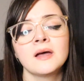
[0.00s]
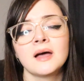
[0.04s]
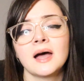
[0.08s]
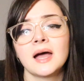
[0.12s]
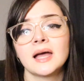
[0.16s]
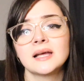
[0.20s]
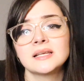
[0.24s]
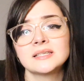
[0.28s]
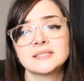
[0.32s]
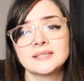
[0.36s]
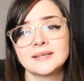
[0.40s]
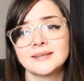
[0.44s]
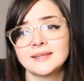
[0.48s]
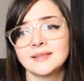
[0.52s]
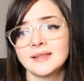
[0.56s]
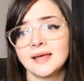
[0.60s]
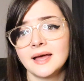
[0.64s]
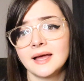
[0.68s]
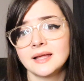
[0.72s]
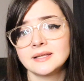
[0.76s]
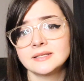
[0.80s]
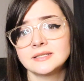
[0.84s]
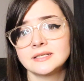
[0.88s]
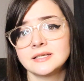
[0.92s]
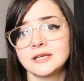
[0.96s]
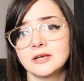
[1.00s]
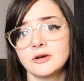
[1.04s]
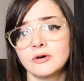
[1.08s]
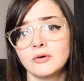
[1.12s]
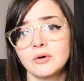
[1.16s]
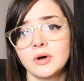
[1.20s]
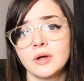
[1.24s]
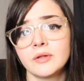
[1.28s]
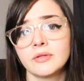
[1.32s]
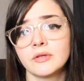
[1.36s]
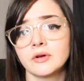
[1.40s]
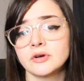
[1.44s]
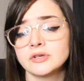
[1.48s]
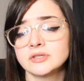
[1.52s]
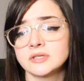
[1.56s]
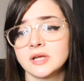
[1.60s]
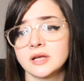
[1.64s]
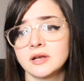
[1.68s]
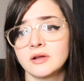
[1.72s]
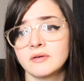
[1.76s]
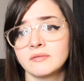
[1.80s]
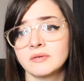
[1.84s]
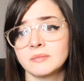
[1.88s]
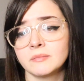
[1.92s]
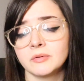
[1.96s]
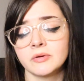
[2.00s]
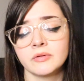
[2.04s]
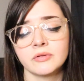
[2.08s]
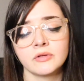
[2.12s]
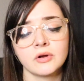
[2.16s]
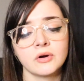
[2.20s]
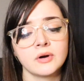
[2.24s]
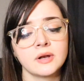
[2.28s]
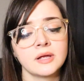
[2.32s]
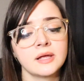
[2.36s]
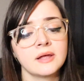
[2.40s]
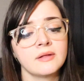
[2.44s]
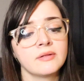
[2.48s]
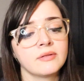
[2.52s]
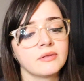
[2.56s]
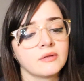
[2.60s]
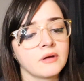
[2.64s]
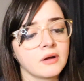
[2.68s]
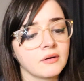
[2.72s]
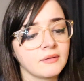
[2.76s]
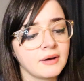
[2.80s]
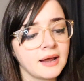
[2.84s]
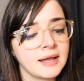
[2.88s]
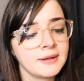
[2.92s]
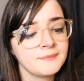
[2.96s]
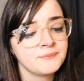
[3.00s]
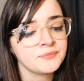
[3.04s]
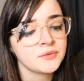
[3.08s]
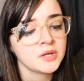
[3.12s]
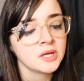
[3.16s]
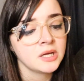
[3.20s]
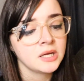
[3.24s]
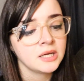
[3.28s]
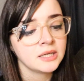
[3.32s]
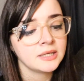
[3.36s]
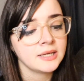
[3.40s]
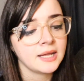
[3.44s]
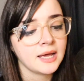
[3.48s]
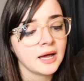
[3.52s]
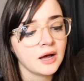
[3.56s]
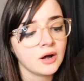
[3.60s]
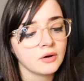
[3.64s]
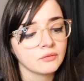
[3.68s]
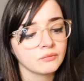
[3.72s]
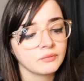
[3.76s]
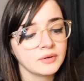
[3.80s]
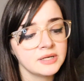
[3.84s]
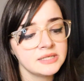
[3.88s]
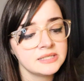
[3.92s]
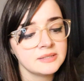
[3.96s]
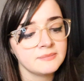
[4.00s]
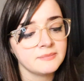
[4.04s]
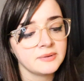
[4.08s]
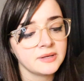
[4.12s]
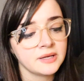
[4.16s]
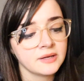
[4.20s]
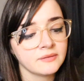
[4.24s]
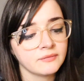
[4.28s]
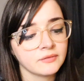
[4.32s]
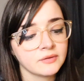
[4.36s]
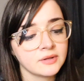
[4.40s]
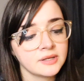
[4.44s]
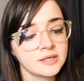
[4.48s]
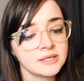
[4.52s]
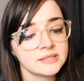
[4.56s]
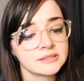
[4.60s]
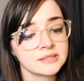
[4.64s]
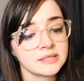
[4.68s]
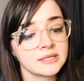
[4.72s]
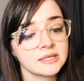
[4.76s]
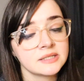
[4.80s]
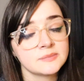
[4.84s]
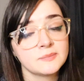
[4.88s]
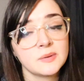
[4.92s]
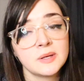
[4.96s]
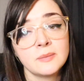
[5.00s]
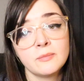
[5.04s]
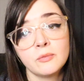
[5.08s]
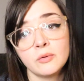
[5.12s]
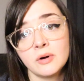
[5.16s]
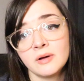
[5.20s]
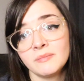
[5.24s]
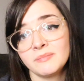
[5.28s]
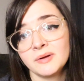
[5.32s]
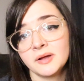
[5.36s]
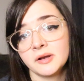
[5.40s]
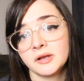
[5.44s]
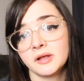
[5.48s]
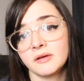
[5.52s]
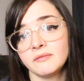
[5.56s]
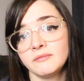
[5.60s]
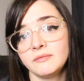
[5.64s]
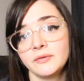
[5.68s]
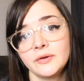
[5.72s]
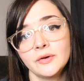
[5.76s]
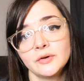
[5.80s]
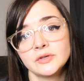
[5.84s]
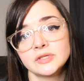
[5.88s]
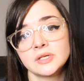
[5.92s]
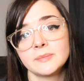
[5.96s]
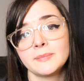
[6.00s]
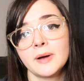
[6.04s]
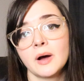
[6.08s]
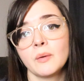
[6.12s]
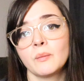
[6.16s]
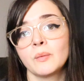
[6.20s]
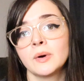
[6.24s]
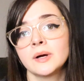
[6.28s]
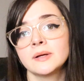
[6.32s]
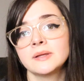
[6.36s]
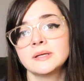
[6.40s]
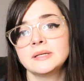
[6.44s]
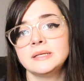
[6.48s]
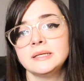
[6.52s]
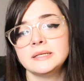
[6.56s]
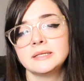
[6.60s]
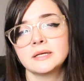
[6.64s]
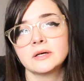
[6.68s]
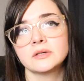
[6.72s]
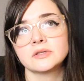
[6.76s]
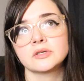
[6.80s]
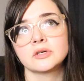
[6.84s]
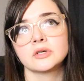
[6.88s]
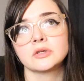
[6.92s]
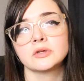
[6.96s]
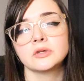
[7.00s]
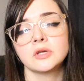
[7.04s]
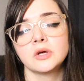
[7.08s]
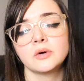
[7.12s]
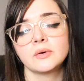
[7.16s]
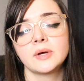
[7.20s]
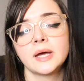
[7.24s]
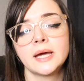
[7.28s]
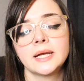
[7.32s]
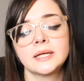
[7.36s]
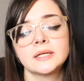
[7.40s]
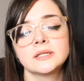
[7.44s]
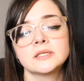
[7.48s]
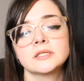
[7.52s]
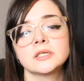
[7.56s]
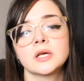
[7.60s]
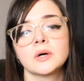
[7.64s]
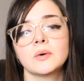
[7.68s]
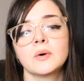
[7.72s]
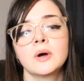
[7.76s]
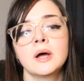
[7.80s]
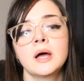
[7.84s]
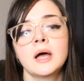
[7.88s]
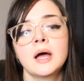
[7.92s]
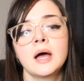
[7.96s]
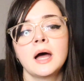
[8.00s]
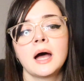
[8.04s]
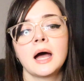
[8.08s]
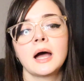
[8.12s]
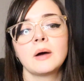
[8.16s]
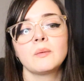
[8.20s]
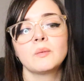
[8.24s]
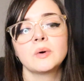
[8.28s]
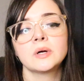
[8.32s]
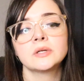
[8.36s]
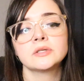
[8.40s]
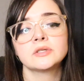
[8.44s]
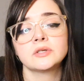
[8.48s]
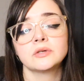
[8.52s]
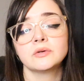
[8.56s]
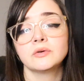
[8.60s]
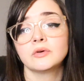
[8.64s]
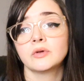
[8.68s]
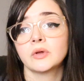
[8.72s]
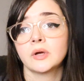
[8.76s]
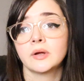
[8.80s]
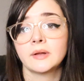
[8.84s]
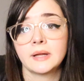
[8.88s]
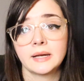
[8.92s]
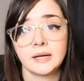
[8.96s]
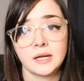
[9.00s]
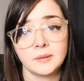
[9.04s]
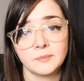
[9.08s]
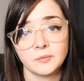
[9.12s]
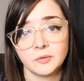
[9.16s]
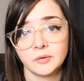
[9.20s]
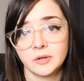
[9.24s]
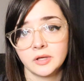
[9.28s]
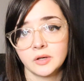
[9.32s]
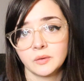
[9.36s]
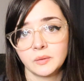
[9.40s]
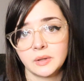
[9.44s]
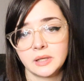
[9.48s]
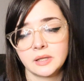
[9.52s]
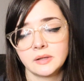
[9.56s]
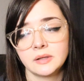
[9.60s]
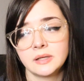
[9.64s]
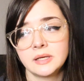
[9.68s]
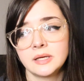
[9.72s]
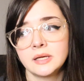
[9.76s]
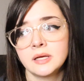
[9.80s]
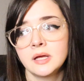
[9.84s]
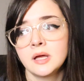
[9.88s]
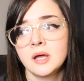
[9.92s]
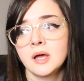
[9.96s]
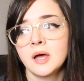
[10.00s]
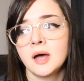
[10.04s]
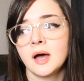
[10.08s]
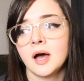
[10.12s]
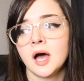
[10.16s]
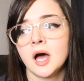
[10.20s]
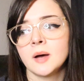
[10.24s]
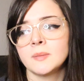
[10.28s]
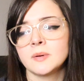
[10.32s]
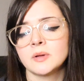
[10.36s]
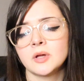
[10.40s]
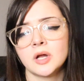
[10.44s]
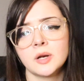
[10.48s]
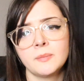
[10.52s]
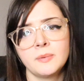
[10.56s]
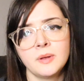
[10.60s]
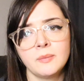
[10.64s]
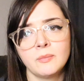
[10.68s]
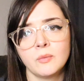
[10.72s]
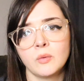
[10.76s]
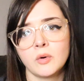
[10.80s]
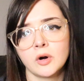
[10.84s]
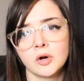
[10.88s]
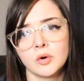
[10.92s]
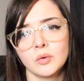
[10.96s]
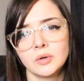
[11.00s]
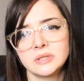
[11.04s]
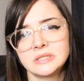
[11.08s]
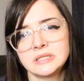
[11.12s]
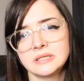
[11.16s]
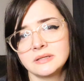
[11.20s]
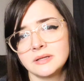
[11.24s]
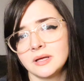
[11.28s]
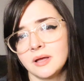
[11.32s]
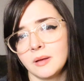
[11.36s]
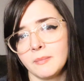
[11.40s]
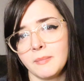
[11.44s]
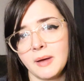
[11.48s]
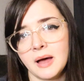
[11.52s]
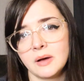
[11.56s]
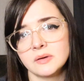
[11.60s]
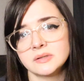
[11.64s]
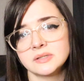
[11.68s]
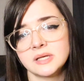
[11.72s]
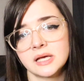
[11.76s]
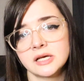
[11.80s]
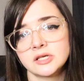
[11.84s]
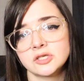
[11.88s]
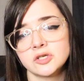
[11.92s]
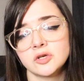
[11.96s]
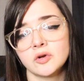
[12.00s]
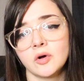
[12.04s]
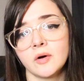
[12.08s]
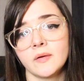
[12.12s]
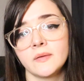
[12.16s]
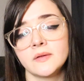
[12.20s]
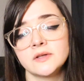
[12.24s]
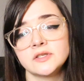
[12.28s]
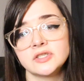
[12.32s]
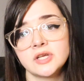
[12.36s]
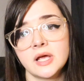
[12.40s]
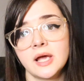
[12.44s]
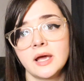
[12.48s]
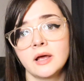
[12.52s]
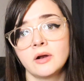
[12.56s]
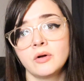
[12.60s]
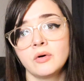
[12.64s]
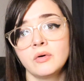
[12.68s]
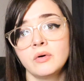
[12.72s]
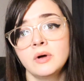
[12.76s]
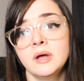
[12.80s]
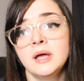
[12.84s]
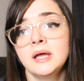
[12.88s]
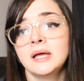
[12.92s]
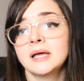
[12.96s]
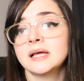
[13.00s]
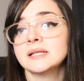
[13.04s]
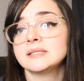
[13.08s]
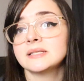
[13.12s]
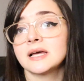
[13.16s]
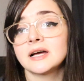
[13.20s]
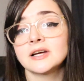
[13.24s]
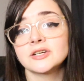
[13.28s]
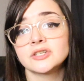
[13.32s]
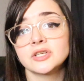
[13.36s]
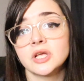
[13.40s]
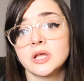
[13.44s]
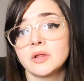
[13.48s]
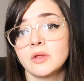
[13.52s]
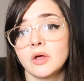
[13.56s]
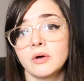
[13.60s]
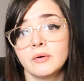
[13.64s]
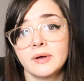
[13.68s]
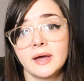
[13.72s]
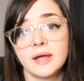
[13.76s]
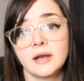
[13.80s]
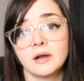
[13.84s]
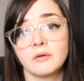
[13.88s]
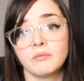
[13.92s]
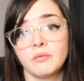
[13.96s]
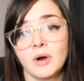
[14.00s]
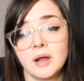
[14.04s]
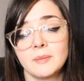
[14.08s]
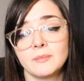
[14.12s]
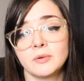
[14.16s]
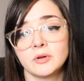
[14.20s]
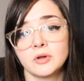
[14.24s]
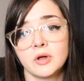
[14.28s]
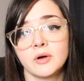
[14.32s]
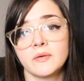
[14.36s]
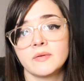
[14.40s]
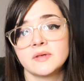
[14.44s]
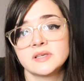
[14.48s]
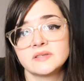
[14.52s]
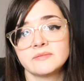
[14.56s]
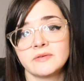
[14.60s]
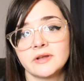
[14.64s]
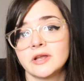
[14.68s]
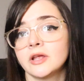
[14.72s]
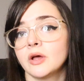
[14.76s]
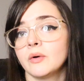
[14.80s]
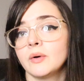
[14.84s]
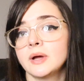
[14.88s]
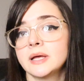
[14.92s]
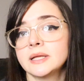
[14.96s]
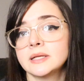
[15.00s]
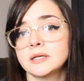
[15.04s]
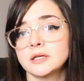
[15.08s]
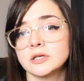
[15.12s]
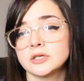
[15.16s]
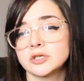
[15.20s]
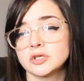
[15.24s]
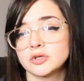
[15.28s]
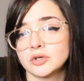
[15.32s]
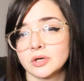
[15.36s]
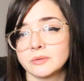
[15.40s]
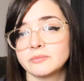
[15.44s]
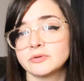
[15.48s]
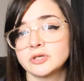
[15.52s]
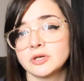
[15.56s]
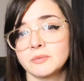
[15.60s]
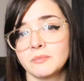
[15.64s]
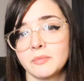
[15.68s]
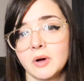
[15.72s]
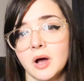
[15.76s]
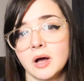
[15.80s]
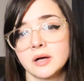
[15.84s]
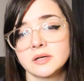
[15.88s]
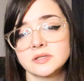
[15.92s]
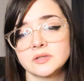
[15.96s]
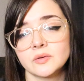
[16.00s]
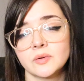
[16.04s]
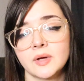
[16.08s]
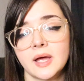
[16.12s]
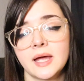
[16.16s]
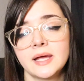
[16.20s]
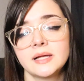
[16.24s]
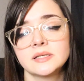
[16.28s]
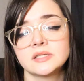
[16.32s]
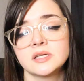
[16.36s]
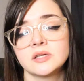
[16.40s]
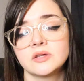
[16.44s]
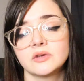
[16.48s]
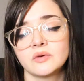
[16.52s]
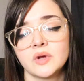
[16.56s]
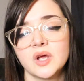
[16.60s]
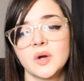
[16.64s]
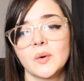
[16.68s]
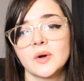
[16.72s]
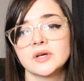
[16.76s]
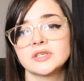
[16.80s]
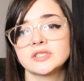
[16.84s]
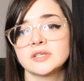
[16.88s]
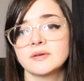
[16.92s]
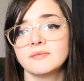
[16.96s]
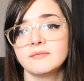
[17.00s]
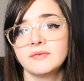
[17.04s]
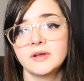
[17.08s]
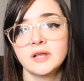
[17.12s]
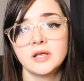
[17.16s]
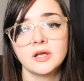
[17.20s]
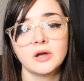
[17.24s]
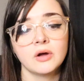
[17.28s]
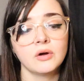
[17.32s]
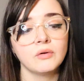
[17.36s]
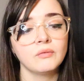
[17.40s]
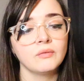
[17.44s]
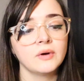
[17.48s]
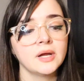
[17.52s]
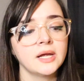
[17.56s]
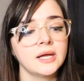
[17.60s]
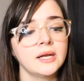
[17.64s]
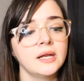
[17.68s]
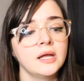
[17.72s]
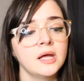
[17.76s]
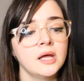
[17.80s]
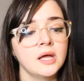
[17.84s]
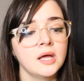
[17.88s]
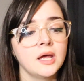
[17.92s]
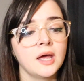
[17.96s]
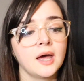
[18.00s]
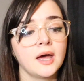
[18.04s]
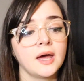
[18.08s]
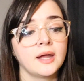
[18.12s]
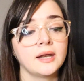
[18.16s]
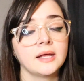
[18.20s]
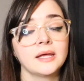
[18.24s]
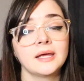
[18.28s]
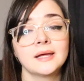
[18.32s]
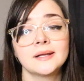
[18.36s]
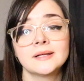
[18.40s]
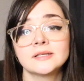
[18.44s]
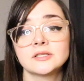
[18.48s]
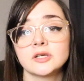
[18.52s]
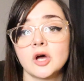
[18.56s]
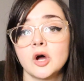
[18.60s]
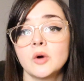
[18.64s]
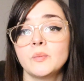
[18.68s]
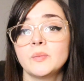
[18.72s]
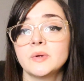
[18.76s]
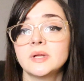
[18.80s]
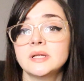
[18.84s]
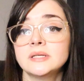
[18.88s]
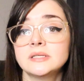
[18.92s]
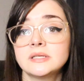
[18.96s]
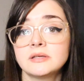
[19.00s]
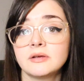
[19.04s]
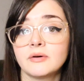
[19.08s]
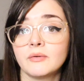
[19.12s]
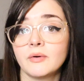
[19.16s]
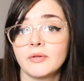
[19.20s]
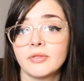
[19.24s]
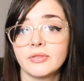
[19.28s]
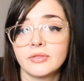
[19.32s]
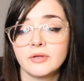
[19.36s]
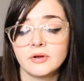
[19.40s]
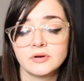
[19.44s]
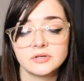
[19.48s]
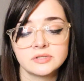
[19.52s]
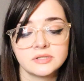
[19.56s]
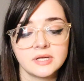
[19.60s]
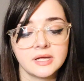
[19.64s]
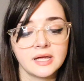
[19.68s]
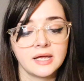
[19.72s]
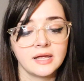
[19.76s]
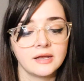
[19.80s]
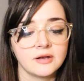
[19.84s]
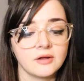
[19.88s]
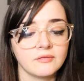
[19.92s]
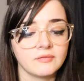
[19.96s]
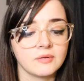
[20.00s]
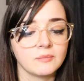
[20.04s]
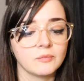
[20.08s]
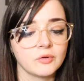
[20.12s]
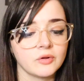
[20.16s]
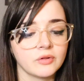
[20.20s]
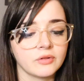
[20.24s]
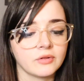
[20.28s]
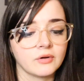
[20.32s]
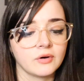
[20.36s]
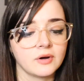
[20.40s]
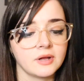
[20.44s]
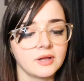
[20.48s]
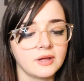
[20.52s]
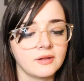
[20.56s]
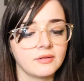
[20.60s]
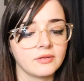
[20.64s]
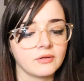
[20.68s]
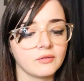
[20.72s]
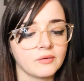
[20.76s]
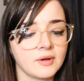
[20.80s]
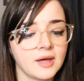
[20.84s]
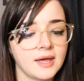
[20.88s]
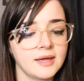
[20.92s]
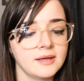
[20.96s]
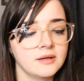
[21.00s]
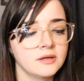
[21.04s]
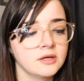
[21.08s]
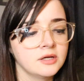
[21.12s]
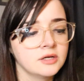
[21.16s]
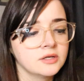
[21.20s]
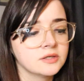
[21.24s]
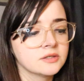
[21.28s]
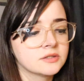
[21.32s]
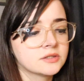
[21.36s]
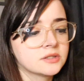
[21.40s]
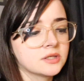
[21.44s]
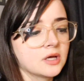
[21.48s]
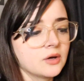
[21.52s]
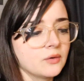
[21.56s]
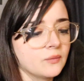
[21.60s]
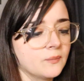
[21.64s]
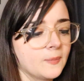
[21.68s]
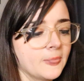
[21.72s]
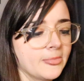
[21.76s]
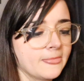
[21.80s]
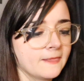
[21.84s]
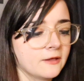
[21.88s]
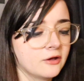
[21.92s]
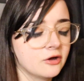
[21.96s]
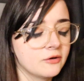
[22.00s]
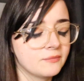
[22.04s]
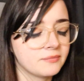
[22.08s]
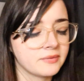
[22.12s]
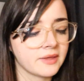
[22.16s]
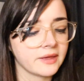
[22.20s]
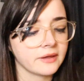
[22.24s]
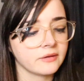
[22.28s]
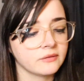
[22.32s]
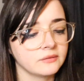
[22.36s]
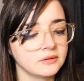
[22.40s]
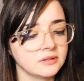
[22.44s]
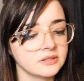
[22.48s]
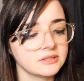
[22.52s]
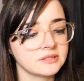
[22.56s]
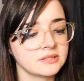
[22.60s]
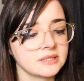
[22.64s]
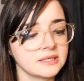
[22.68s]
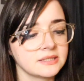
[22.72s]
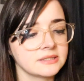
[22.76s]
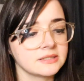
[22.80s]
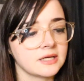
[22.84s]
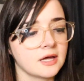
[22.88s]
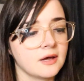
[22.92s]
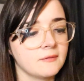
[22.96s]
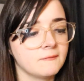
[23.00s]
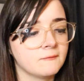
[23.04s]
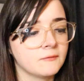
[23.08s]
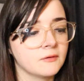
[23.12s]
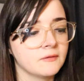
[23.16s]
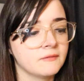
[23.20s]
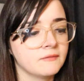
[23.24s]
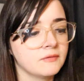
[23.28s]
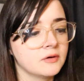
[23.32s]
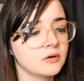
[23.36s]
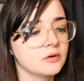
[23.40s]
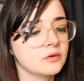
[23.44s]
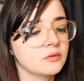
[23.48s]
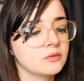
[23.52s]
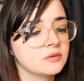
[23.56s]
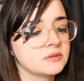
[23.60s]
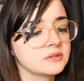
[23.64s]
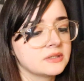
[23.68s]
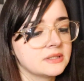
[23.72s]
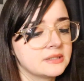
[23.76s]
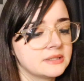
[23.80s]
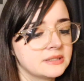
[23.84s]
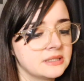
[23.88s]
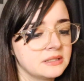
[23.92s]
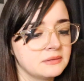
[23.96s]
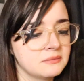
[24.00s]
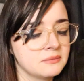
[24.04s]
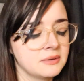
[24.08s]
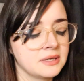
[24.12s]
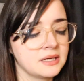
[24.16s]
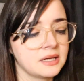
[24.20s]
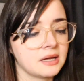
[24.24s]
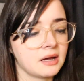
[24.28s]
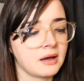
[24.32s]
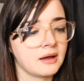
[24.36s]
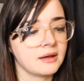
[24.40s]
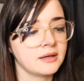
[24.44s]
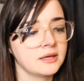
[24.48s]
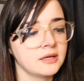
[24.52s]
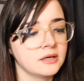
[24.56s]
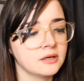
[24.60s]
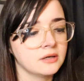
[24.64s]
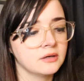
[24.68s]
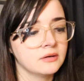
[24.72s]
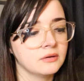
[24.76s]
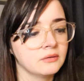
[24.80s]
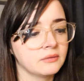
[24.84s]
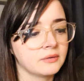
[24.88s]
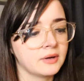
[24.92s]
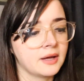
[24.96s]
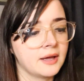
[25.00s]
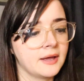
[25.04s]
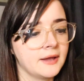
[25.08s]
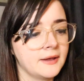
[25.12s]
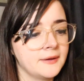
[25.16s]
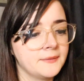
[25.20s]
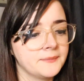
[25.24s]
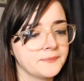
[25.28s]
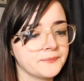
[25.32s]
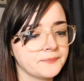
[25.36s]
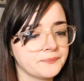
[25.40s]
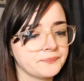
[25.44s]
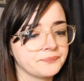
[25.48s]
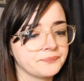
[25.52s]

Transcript: I extended that until Thursday, November 30th, all right? Now, reason being for this is people have been confused about where the details are located, so I want to clear that up really quickly. A lot of people are going to the About section on the channel. It's actually located right below this video in the description box, okay? It's a 3-question video read, and again it's open until Thursday, November 30th, okay? So hope that clears things up for folks. Let's see what we got here, okay?